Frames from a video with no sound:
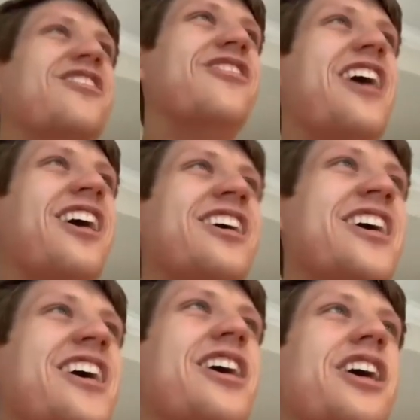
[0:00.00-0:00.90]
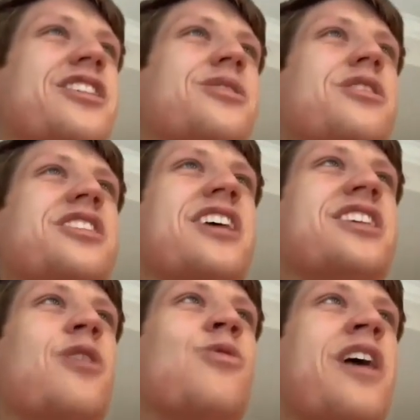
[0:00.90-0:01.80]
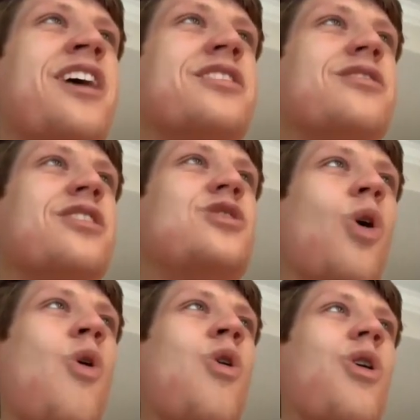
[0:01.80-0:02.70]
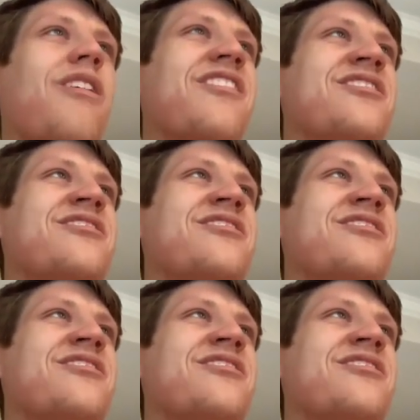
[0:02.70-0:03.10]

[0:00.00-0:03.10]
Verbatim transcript: well, uh, cuz I ran to the door